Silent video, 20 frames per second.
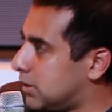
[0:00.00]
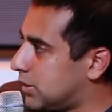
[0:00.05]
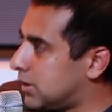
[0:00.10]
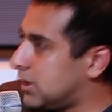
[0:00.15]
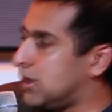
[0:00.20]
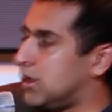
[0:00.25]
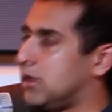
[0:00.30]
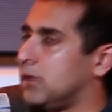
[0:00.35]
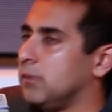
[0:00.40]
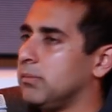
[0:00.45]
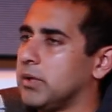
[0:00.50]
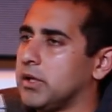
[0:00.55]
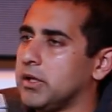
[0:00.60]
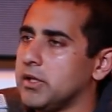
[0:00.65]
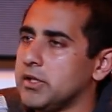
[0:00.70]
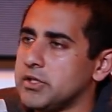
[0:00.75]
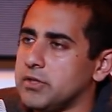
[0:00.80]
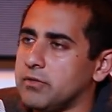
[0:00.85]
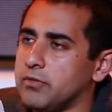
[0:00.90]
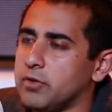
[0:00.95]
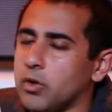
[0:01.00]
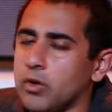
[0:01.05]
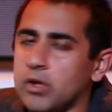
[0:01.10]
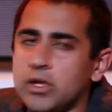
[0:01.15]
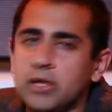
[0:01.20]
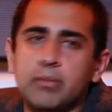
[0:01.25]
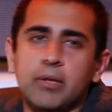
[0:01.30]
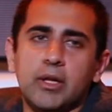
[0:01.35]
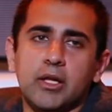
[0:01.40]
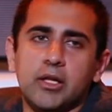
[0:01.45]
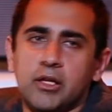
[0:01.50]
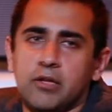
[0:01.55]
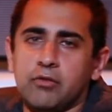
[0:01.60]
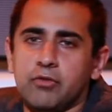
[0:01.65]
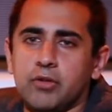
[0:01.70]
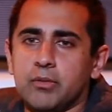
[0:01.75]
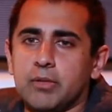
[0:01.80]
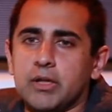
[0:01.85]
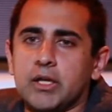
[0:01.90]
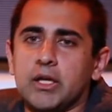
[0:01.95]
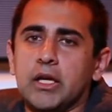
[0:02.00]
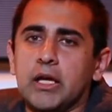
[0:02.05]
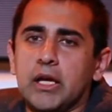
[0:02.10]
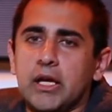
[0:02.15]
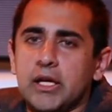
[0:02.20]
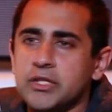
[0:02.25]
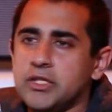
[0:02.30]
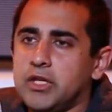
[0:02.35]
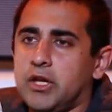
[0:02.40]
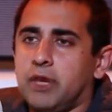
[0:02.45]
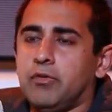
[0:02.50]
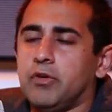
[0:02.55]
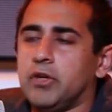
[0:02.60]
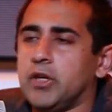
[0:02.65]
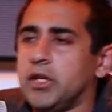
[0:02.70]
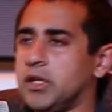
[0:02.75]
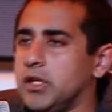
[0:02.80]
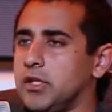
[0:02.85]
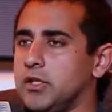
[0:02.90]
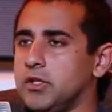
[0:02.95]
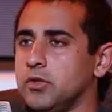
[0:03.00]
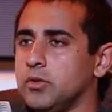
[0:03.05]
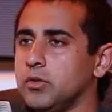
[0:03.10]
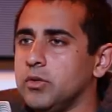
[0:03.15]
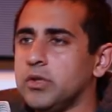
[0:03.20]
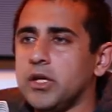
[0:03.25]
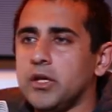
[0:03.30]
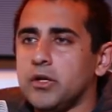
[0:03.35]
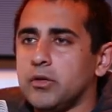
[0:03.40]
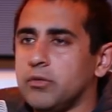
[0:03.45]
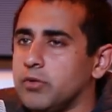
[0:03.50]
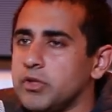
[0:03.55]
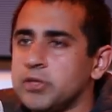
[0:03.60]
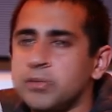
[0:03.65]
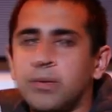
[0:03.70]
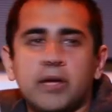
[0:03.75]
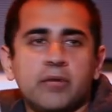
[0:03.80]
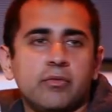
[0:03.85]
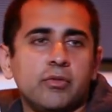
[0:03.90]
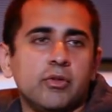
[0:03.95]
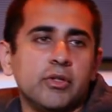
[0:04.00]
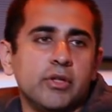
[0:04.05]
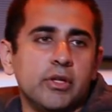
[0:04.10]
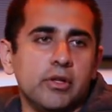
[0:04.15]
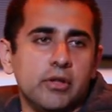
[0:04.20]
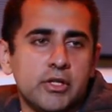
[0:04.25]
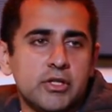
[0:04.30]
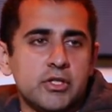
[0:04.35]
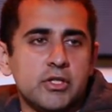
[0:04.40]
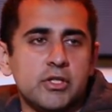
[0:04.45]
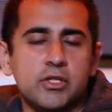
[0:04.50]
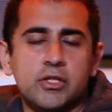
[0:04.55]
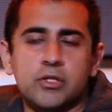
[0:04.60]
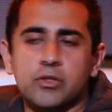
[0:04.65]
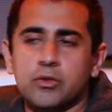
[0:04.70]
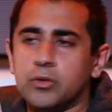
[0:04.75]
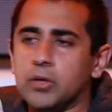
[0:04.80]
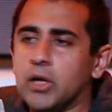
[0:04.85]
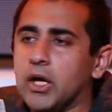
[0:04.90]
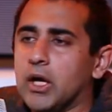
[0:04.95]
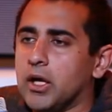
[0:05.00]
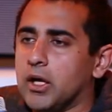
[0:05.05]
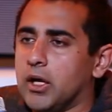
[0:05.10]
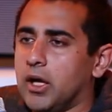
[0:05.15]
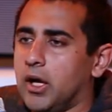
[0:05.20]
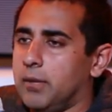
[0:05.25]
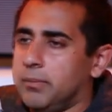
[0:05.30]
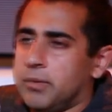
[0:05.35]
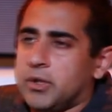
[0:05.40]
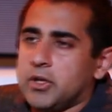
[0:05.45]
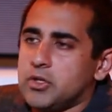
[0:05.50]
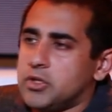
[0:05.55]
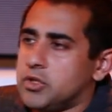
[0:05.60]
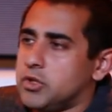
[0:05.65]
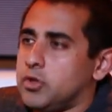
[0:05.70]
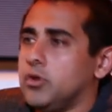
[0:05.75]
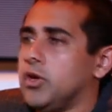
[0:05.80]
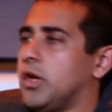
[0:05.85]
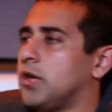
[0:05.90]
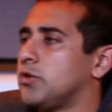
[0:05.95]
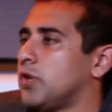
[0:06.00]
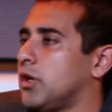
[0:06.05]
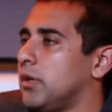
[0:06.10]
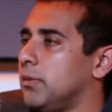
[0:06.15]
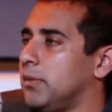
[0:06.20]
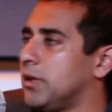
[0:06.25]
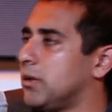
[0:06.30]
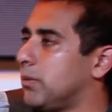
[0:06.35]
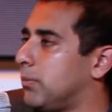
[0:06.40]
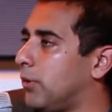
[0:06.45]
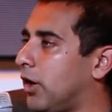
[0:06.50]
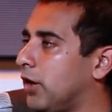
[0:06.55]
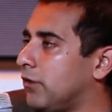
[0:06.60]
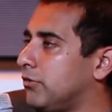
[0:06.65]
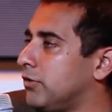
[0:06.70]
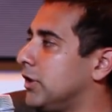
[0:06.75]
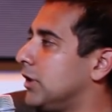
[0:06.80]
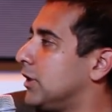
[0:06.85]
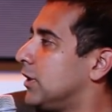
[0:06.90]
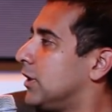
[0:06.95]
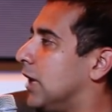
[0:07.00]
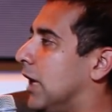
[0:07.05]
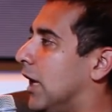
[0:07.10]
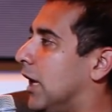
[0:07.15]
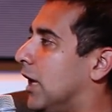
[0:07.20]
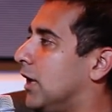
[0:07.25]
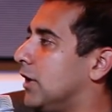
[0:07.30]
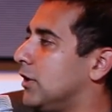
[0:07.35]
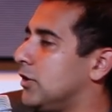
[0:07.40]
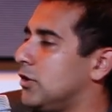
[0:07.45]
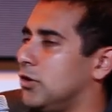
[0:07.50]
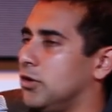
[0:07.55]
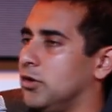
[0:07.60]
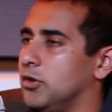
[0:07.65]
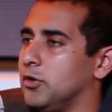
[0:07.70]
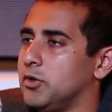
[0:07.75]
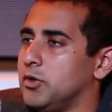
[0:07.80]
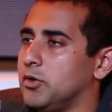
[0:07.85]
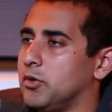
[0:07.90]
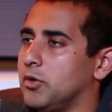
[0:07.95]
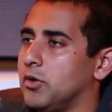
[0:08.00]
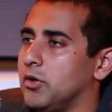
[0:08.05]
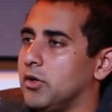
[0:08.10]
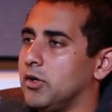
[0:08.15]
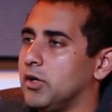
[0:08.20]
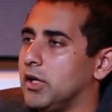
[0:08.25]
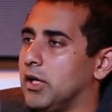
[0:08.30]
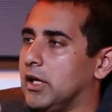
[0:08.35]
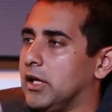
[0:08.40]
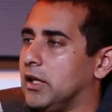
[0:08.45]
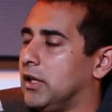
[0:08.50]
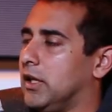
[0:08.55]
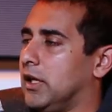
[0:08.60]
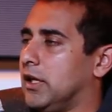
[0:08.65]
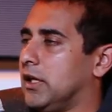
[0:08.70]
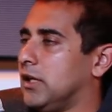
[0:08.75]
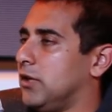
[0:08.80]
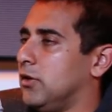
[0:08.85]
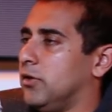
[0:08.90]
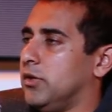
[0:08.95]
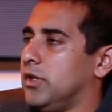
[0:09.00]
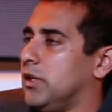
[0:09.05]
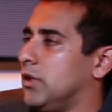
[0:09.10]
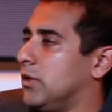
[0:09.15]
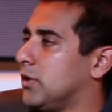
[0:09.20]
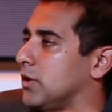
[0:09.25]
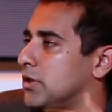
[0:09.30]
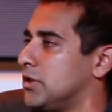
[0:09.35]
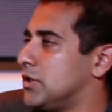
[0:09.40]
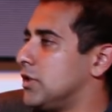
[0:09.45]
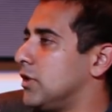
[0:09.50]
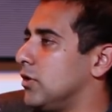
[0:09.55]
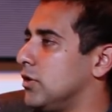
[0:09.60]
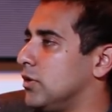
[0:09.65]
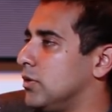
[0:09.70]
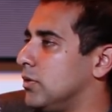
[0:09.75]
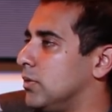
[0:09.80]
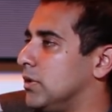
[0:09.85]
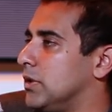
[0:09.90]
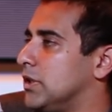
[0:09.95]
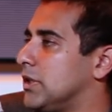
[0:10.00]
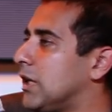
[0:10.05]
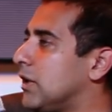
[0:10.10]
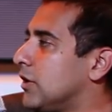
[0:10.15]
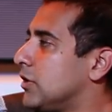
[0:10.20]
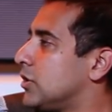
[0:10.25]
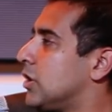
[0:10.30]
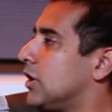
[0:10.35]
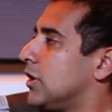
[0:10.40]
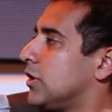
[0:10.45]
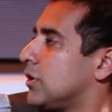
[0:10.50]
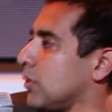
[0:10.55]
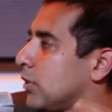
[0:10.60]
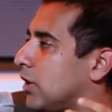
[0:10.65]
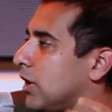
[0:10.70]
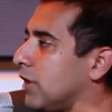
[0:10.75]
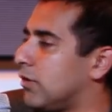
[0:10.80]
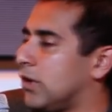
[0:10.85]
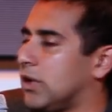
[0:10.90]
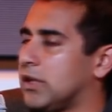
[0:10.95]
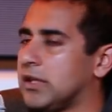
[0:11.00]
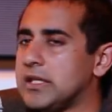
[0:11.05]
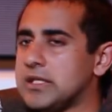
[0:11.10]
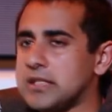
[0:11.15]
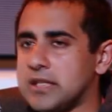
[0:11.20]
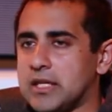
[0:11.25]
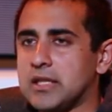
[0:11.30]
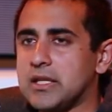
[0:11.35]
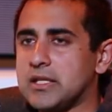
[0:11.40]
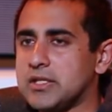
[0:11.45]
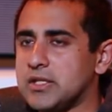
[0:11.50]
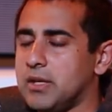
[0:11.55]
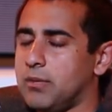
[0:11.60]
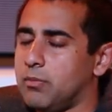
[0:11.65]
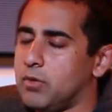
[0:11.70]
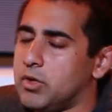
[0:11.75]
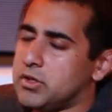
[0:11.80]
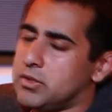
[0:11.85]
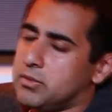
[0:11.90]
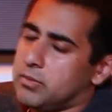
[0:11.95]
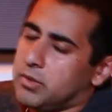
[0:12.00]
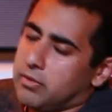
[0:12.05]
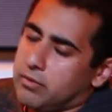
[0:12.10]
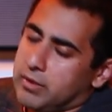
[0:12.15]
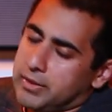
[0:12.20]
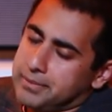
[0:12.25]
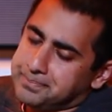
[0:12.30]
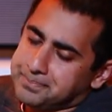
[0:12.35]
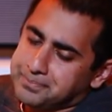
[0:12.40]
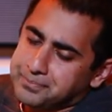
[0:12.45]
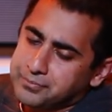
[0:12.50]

thing, because if you're emailing from a stanford.edu, they're respectful. They'll listen to you because you're not trying to make a profit, and you know, you're like, you know, they'd consider you intelligent or whatever. At least they seem reasonable, right?